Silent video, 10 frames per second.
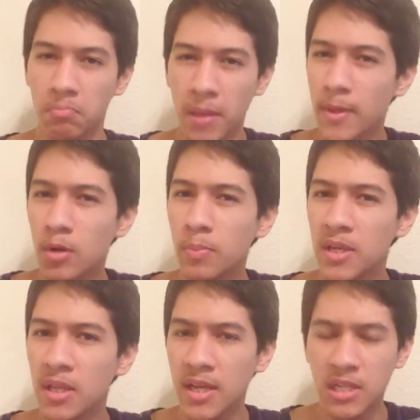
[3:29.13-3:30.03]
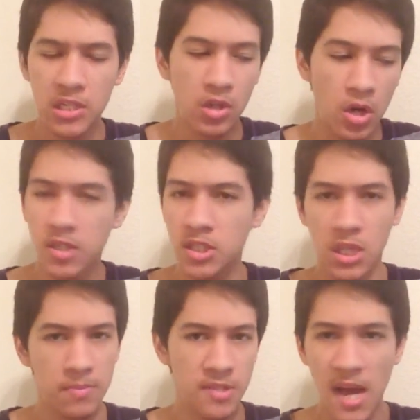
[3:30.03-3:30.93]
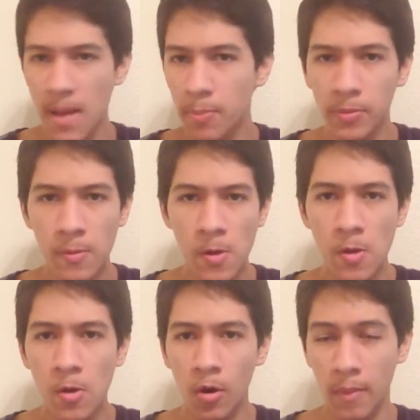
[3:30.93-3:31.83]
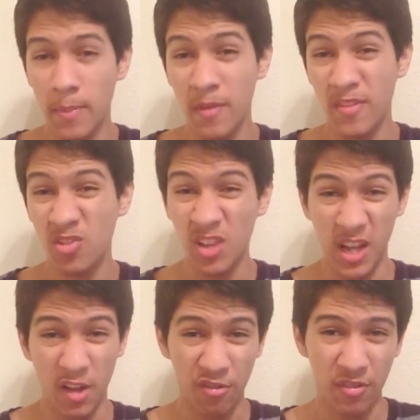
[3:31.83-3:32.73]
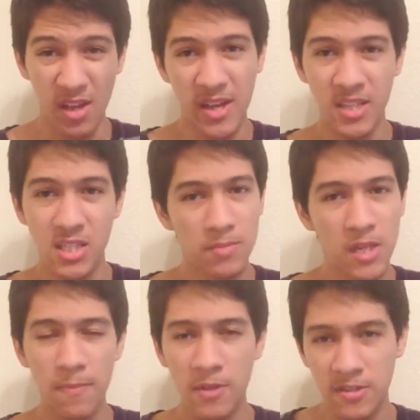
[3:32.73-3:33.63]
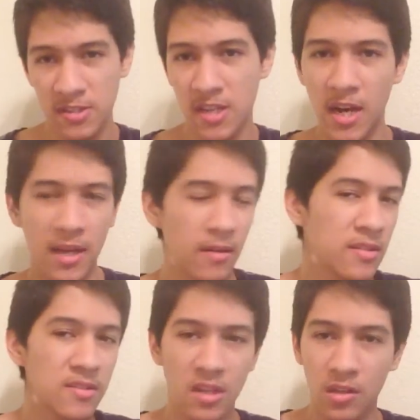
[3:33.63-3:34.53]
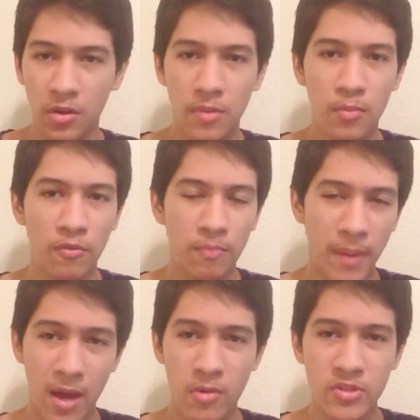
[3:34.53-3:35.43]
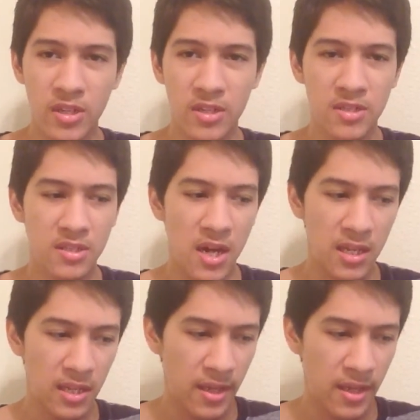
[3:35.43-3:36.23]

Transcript: Maybe it'll be like a dark subtype, or maybe eventually like a flying subtype, because it's gonna learn the move Bounce, and it's got